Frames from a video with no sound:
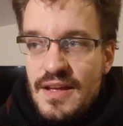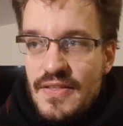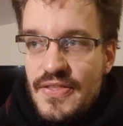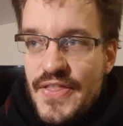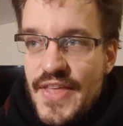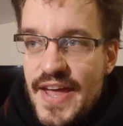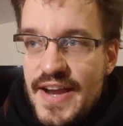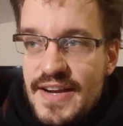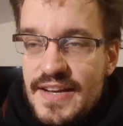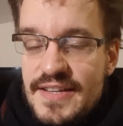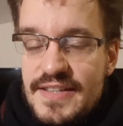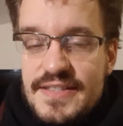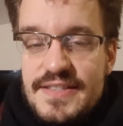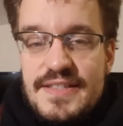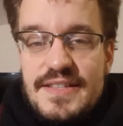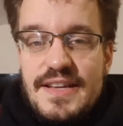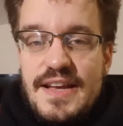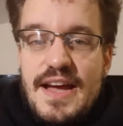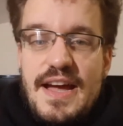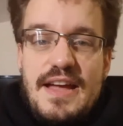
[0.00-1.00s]
That
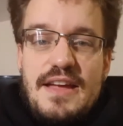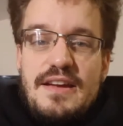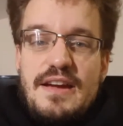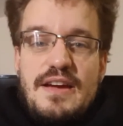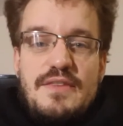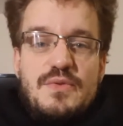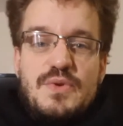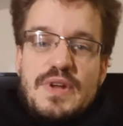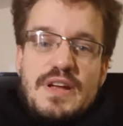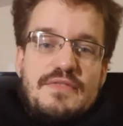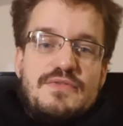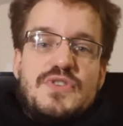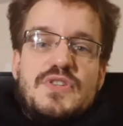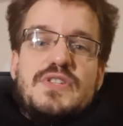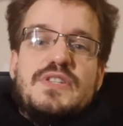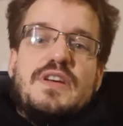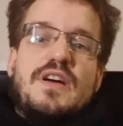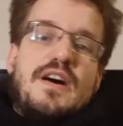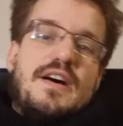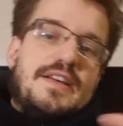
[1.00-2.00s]
is, I would have
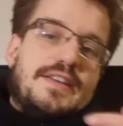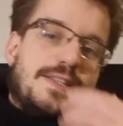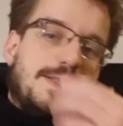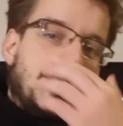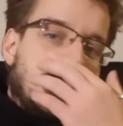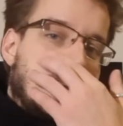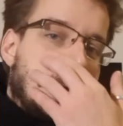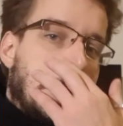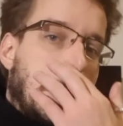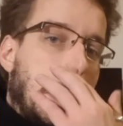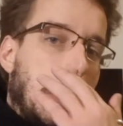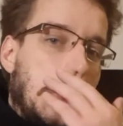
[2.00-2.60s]
just cast